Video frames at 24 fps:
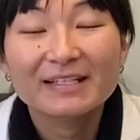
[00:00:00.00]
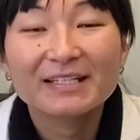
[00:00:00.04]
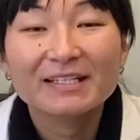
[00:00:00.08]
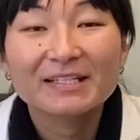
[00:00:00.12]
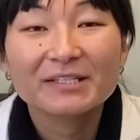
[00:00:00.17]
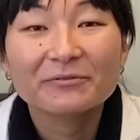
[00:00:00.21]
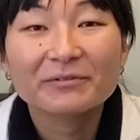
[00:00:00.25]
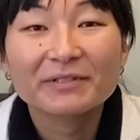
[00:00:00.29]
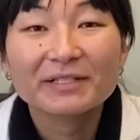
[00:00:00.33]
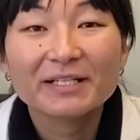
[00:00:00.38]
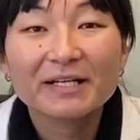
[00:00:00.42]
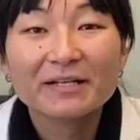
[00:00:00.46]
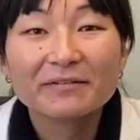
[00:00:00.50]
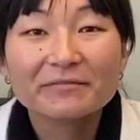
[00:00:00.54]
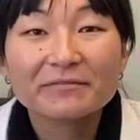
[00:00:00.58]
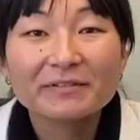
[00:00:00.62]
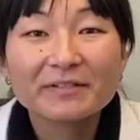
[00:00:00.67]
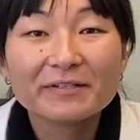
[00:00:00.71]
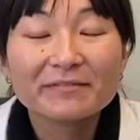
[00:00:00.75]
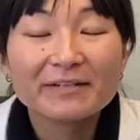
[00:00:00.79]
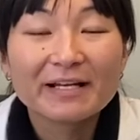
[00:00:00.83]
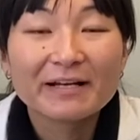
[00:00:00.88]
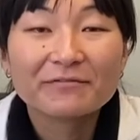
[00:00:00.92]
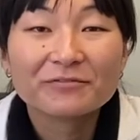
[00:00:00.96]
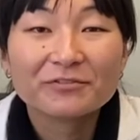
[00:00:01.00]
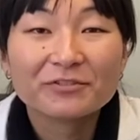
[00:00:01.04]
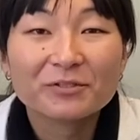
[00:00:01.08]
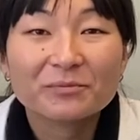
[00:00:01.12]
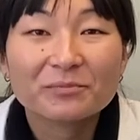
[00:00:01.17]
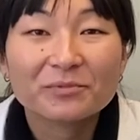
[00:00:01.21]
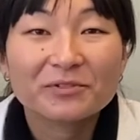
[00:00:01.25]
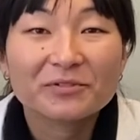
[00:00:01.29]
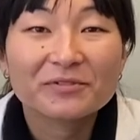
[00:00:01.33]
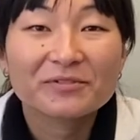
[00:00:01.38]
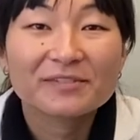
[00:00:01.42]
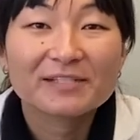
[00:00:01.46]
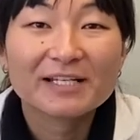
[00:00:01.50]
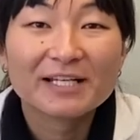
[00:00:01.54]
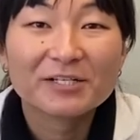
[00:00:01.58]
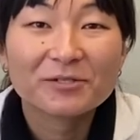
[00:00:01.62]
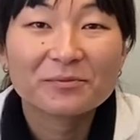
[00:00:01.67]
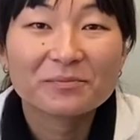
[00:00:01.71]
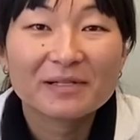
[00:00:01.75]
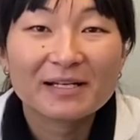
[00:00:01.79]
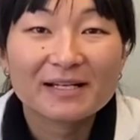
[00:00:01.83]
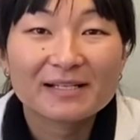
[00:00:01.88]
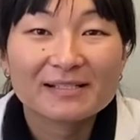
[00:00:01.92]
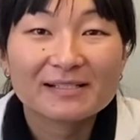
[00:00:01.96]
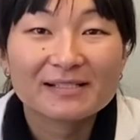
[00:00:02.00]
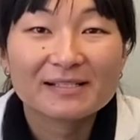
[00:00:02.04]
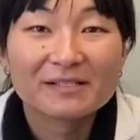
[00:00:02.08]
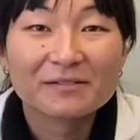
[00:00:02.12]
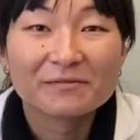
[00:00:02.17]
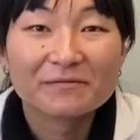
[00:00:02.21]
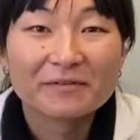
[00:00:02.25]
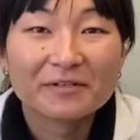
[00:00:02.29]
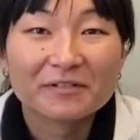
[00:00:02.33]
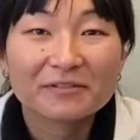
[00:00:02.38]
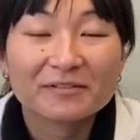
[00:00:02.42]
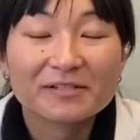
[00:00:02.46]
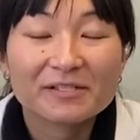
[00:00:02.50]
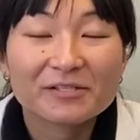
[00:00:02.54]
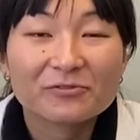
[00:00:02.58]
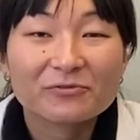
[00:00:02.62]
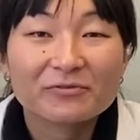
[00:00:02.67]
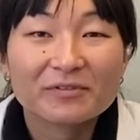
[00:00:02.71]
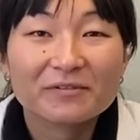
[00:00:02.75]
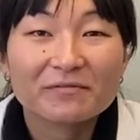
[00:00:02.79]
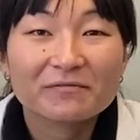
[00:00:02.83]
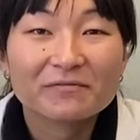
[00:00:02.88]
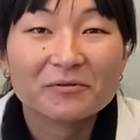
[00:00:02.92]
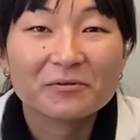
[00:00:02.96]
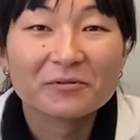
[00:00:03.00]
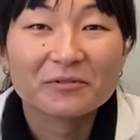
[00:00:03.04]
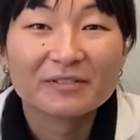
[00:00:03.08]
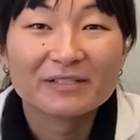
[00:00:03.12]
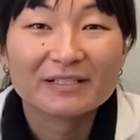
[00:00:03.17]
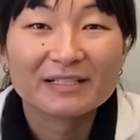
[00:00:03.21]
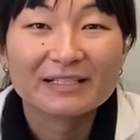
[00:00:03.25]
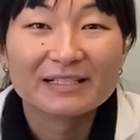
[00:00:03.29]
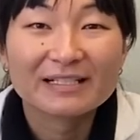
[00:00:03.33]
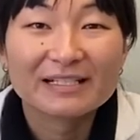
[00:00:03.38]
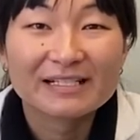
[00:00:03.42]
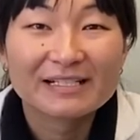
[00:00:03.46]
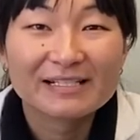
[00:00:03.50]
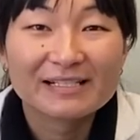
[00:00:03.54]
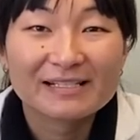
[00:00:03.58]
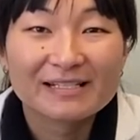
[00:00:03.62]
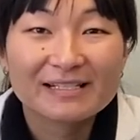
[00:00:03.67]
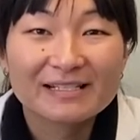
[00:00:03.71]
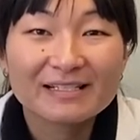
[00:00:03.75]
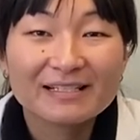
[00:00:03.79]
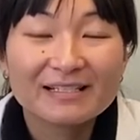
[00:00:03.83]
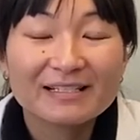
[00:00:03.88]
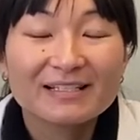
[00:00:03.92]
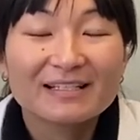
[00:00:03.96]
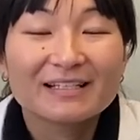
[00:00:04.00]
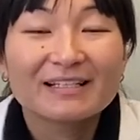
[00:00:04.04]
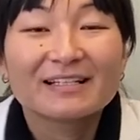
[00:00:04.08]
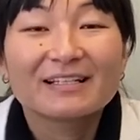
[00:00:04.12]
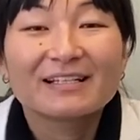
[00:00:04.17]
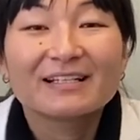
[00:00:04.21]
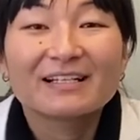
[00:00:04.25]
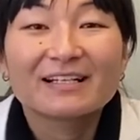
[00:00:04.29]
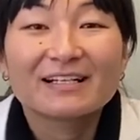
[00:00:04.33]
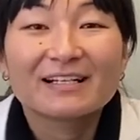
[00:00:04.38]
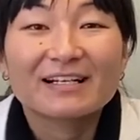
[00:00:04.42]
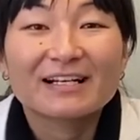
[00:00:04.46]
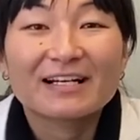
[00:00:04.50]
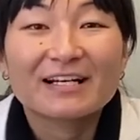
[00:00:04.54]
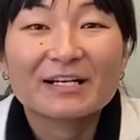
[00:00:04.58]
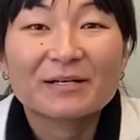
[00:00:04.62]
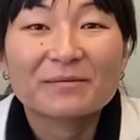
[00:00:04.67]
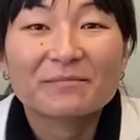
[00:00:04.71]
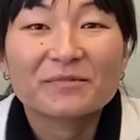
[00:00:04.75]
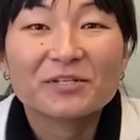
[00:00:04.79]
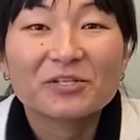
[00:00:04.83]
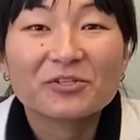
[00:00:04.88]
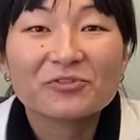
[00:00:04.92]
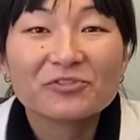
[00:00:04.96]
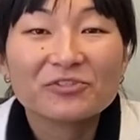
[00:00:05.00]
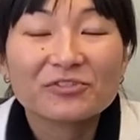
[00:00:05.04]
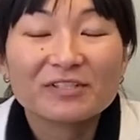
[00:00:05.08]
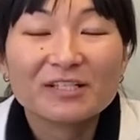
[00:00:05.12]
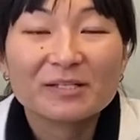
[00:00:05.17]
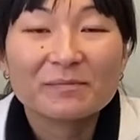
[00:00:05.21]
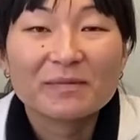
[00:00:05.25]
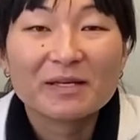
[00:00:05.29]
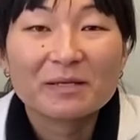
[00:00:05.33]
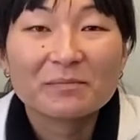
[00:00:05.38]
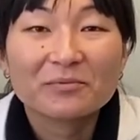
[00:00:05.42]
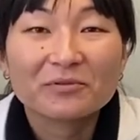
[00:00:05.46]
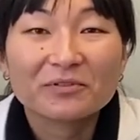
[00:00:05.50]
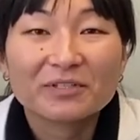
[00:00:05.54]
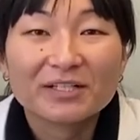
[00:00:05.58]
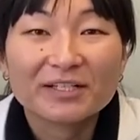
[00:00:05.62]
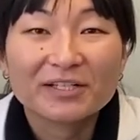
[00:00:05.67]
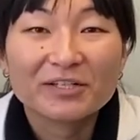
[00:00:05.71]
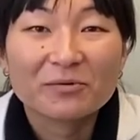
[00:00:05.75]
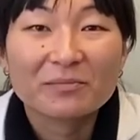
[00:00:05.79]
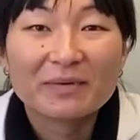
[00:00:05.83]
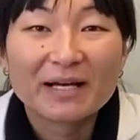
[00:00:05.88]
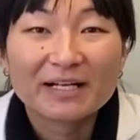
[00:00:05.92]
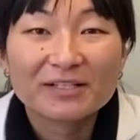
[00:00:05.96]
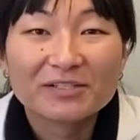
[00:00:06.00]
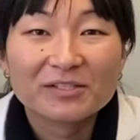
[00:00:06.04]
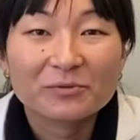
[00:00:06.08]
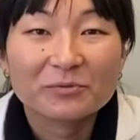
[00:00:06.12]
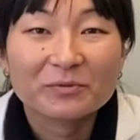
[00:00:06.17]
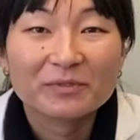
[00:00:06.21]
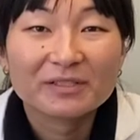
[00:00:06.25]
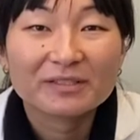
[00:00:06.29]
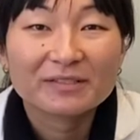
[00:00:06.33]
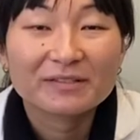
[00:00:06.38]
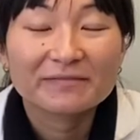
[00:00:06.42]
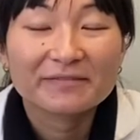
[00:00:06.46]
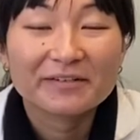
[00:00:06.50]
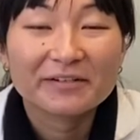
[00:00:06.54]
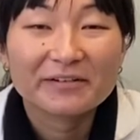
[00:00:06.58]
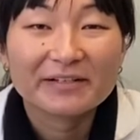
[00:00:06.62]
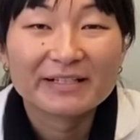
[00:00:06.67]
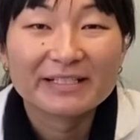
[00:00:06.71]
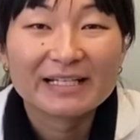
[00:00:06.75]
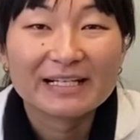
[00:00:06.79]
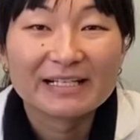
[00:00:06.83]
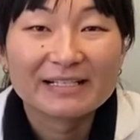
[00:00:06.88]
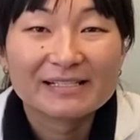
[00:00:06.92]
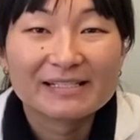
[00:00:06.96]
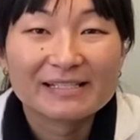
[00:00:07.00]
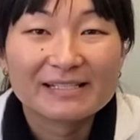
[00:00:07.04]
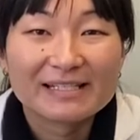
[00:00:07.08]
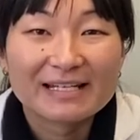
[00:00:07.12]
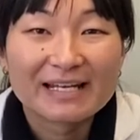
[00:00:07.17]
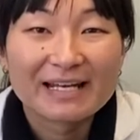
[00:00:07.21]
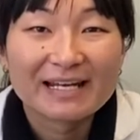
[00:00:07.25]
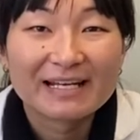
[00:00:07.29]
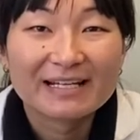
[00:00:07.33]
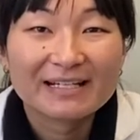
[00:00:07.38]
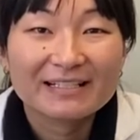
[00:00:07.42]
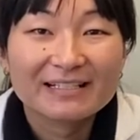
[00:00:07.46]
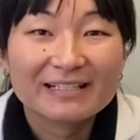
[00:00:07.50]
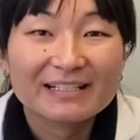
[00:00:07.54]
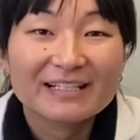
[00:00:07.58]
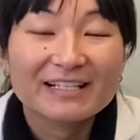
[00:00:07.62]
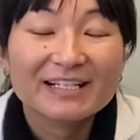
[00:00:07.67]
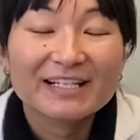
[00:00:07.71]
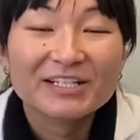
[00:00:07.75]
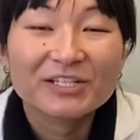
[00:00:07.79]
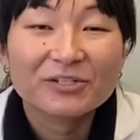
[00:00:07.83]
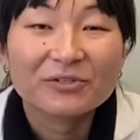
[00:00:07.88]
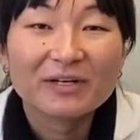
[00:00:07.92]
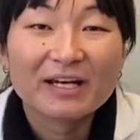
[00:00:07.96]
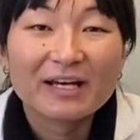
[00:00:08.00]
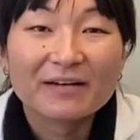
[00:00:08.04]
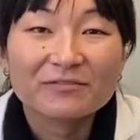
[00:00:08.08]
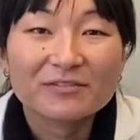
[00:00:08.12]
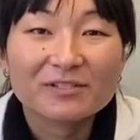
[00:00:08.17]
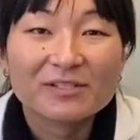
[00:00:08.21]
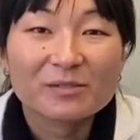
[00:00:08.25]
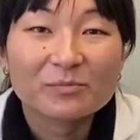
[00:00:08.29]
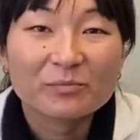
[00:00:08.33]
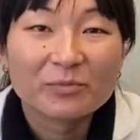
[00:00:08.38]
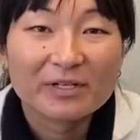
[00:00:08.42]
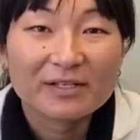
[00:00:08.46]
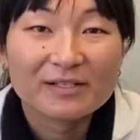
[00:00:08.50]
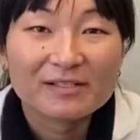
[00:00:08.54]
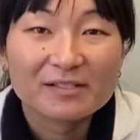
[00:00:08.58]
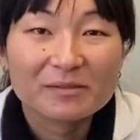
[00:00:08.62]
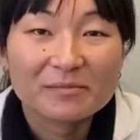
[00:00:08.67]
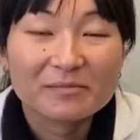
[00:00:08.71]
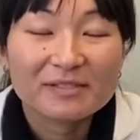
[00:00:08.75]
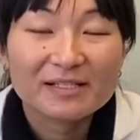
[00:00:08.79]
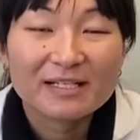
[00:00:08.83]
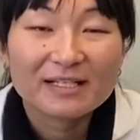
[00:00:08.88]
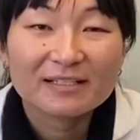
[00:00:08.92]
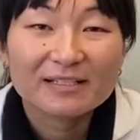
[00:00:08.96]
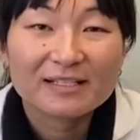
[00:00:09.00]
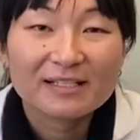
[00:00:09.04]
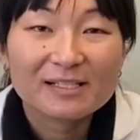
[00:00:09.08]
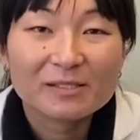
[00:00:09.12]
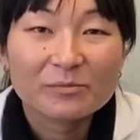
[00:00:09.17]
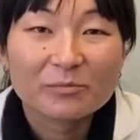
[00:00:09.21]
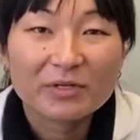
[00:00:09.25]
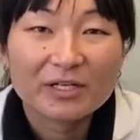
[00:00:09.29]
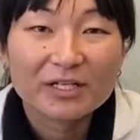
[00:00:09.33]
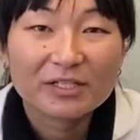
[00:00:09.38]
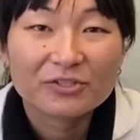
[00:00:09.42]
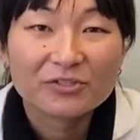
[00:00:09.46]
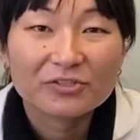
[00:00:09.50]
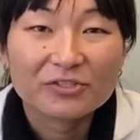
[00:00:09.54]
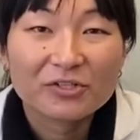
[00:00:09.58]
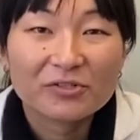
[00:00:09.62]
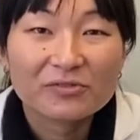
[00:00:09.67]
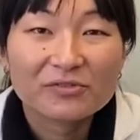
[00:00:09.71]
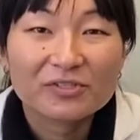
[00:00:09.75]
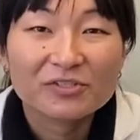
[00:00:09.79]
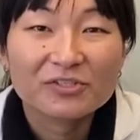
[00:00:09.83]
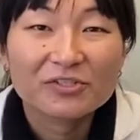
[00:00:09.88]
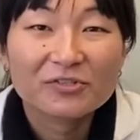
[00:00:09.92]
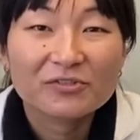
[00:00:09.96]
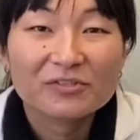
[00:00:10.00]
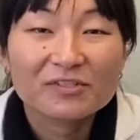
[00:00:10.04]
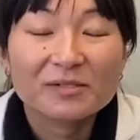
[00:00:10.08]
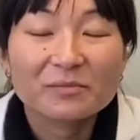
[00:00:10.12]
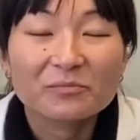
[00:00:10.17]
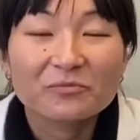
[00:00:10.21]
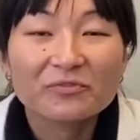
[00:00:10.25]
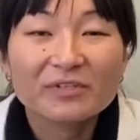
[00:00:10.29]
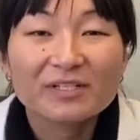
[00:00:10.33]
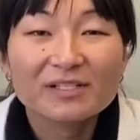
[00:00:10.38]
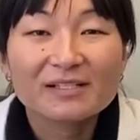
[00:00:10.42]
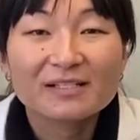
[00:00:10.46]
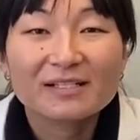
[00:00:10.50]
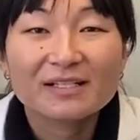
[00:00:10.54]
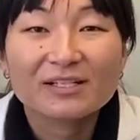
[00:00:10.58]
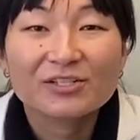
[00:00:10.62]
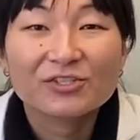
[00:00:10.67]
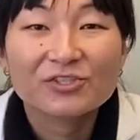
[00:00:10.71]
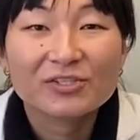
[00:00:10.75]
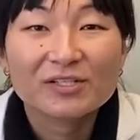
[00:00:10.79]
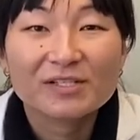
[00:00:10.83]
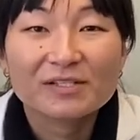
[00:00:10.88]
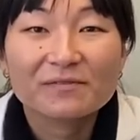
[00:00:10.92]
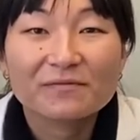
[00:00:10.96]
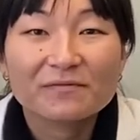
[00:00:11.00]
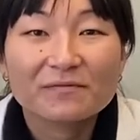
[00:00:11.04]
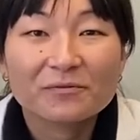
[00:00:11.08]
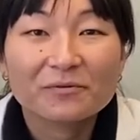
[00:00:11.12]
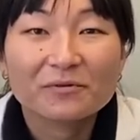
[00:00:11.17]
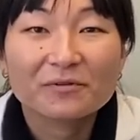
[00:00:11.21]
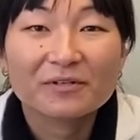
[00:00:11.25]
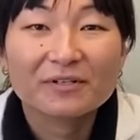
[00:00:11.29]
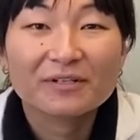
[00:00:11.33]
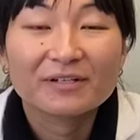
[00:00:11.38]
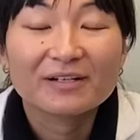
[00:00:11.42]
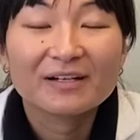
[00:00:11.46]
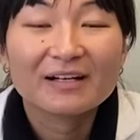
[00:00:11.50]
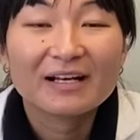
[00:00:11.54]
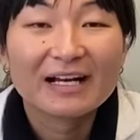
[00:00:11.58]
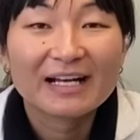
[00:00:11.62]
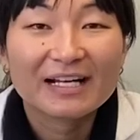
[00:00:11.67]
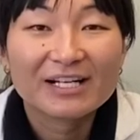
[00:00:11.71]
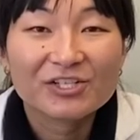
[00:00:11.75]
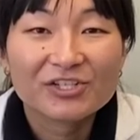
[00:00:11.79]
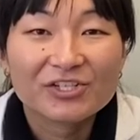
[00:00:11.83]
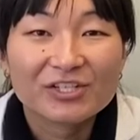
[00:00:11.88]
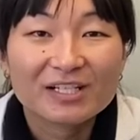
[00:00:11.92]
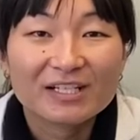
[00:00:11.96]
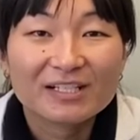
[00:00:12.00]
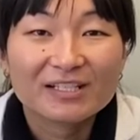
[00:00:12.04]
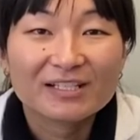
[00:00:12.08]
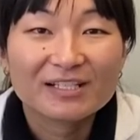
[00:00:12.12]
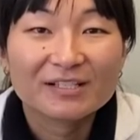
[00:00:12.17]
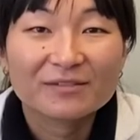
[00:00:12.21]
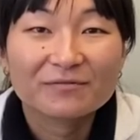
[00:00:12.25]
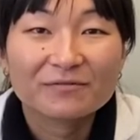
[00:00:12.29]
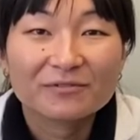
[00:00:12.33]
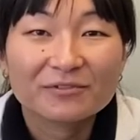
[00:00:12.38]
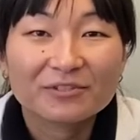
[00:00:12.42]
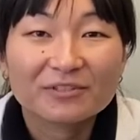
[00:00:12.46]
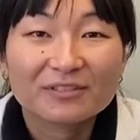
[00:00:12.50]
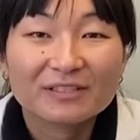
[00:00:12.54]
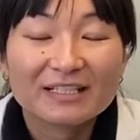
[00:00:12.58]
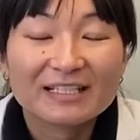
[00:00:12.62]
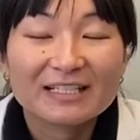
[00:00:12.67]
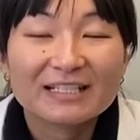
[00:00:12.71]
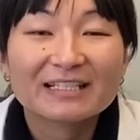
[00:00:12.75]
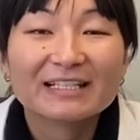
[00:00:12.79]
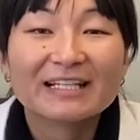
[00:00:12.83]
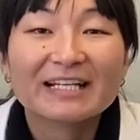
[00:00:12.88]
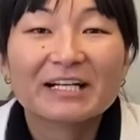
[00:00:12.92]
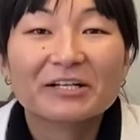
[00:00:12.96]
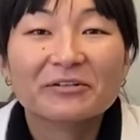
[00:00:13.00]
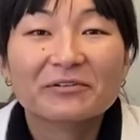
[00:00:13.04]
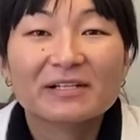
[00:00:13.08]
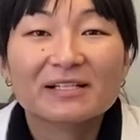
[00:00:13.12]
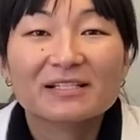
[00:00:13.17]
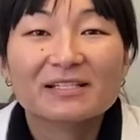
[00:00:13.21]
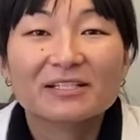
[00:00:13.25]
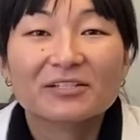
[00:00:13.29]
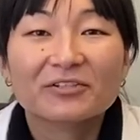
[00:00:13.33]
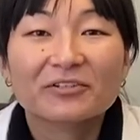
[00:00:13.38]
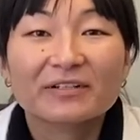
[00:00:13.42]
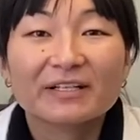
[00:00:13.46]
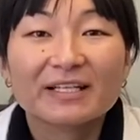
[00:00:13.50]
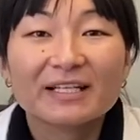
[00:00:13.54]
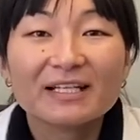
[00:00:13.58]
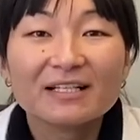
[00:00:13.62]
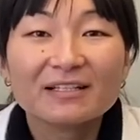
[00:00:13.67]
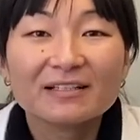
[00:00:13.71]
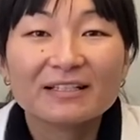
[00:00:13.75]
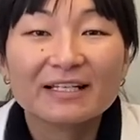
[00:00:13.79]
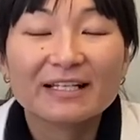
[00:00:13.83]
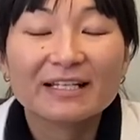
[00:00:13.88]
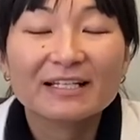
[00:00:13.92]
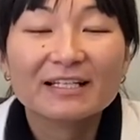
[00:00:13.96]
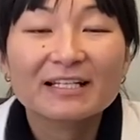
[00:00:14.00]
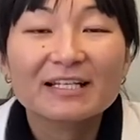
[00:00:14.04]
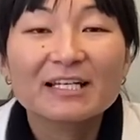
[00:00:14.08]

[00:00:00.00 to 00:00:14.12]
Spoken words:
The recovery after a balloon sinuplasty is fairly straightforward and easy. Usually people can go back to work the very next day. You'll have to spray some saline spray in your nose and do some rinsing just for hygiene and for cleaning the areas that are healing,